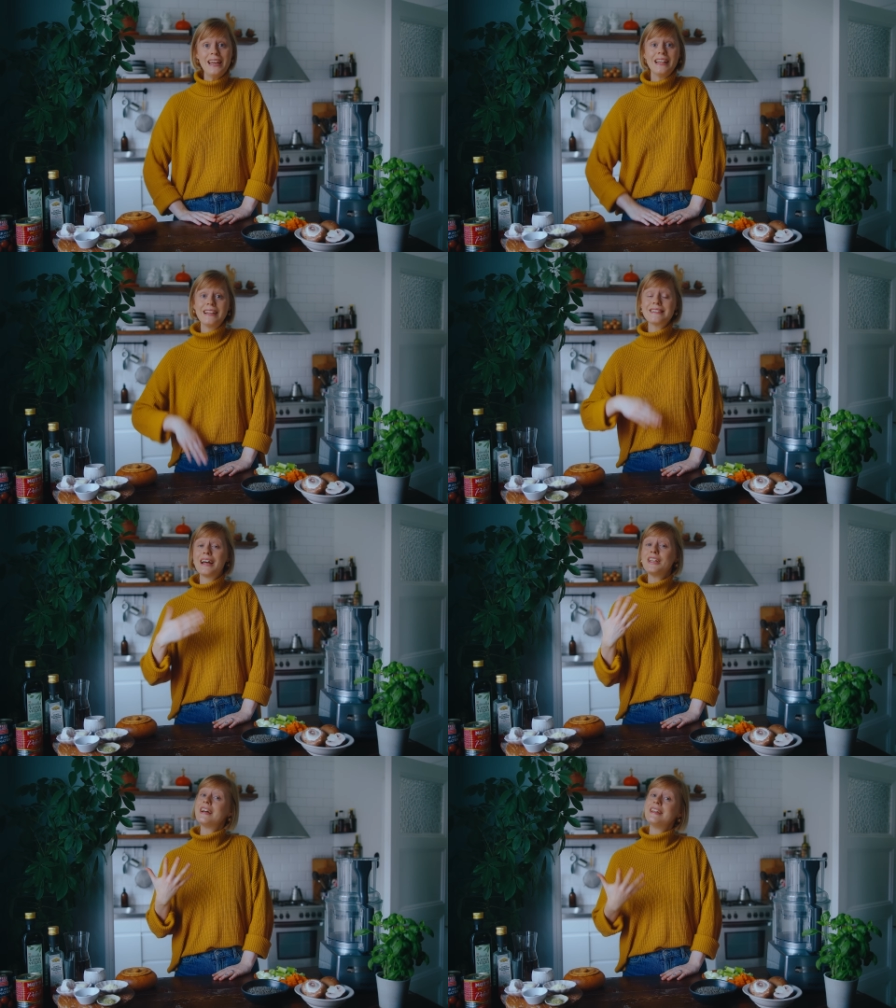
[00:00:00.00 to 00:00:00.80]

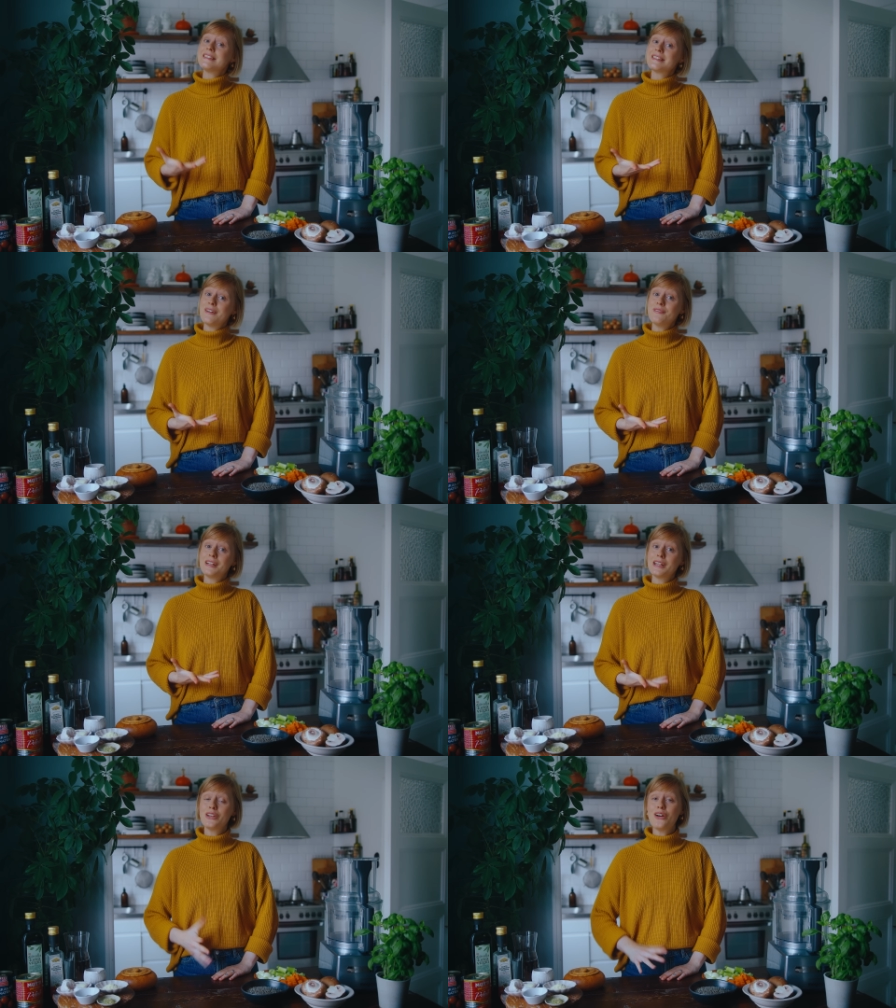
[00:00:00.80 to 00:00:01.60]
Lasagna is
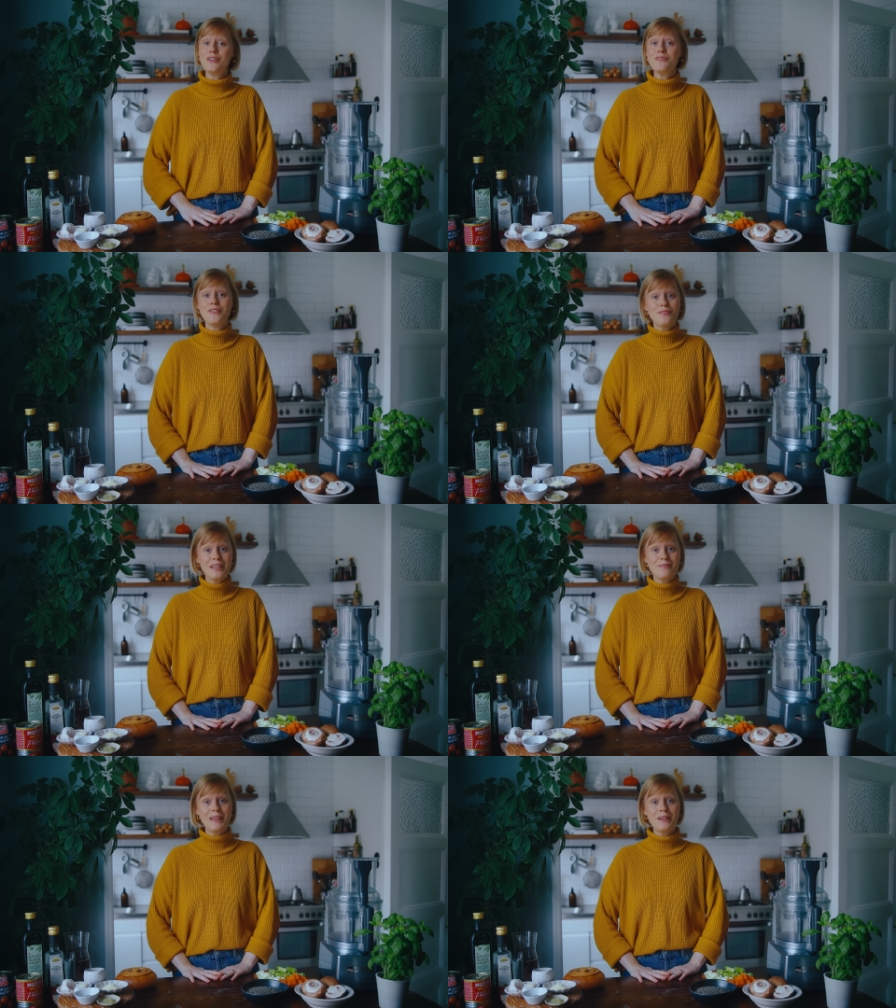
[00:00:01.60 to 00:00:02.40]
definitely not a
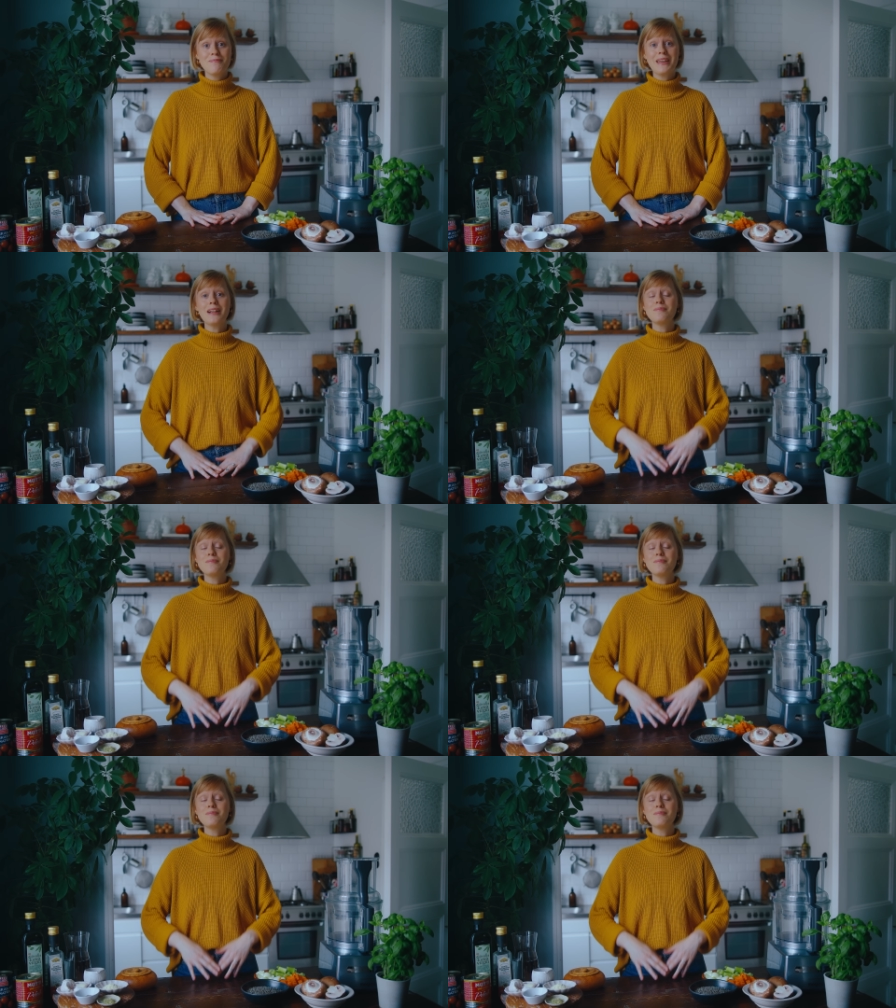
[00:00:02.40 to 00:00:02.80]
15 minute meal,